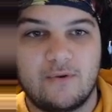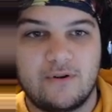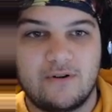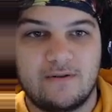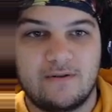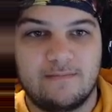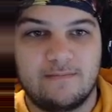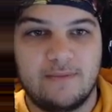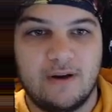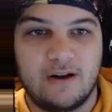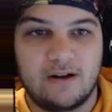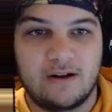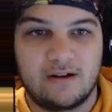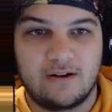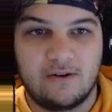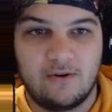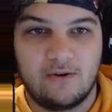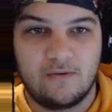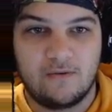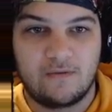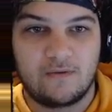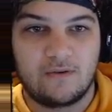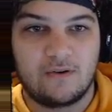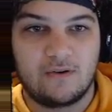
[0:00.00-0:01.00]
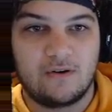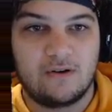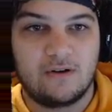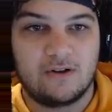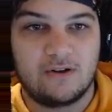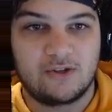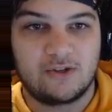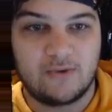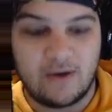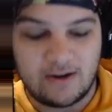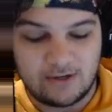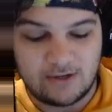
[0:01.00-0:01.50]
your buck
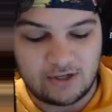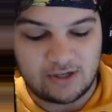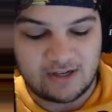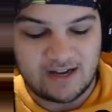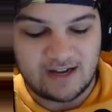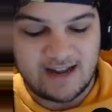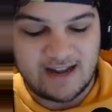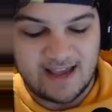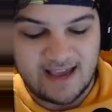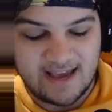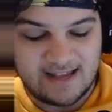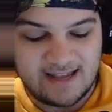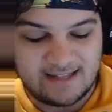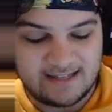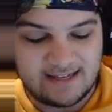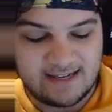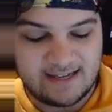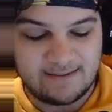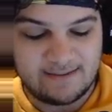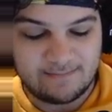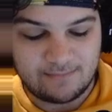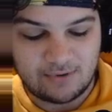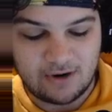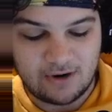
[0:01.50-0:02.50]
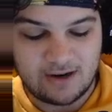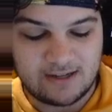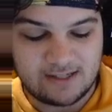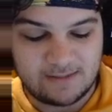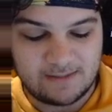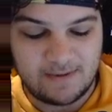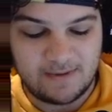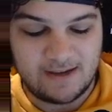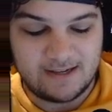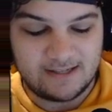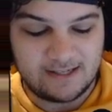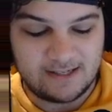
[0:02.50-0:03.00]
overall. So I just got 18
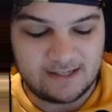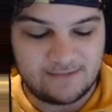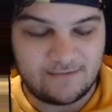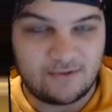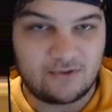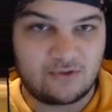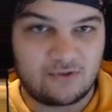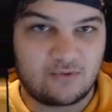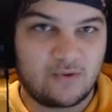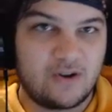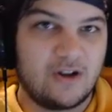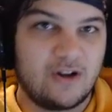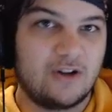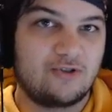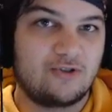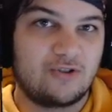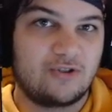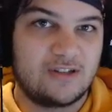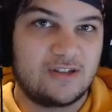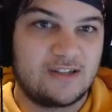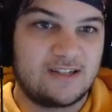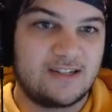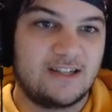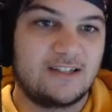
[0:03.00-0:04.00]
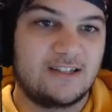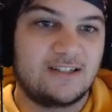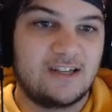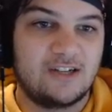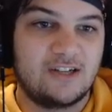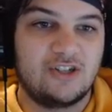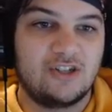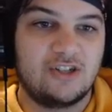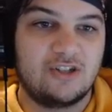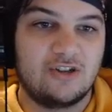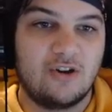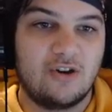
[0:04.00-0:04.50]
bronze pieces for 360
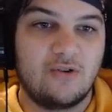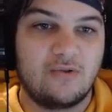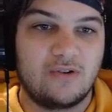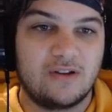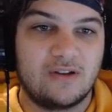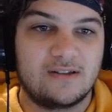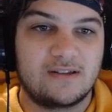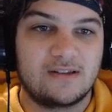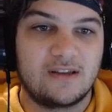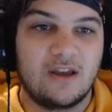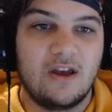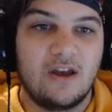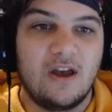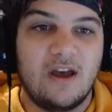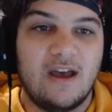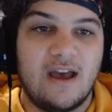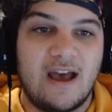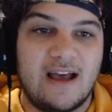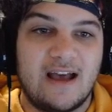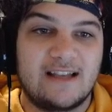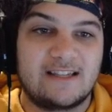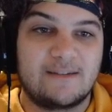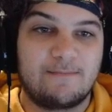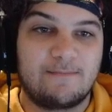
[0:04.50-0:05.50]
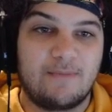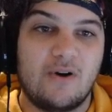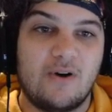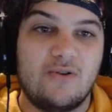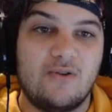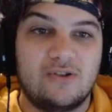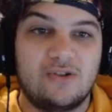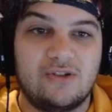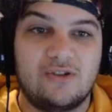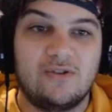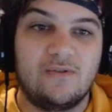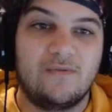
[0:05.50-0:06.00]
G tokens, as
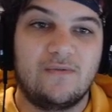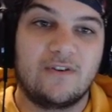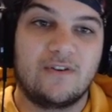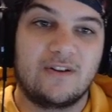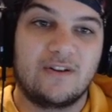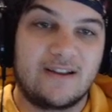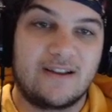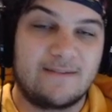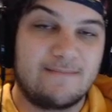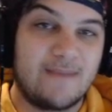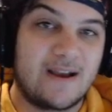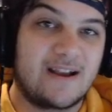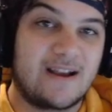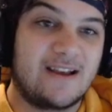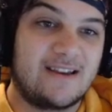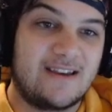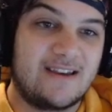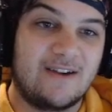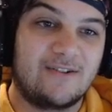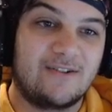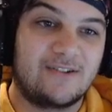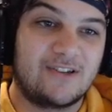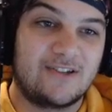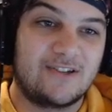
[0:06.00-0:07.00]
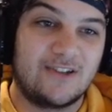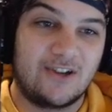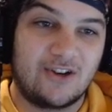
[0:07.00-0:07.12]
opposed to for like Mega Gears is a